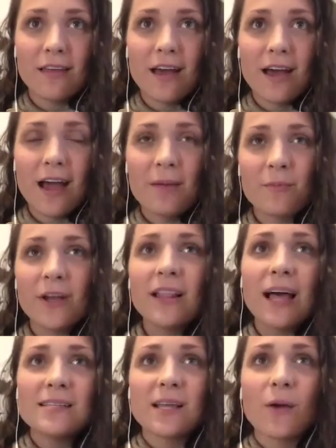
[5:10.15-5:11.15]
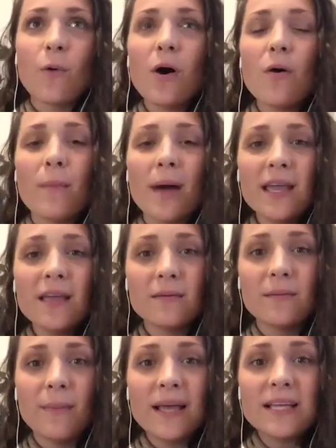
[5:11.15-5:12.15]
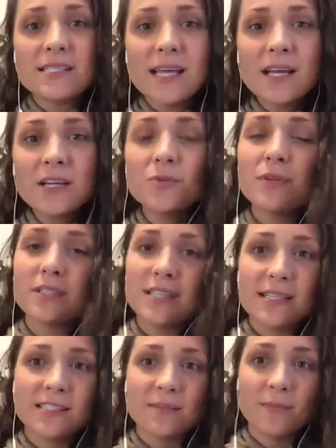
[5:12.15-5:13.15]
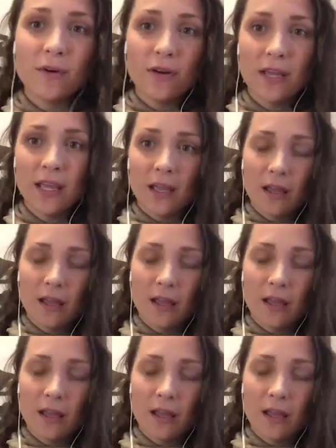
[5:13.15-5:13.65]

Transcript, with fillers: I'm realizing, whoa, my my sexual testimony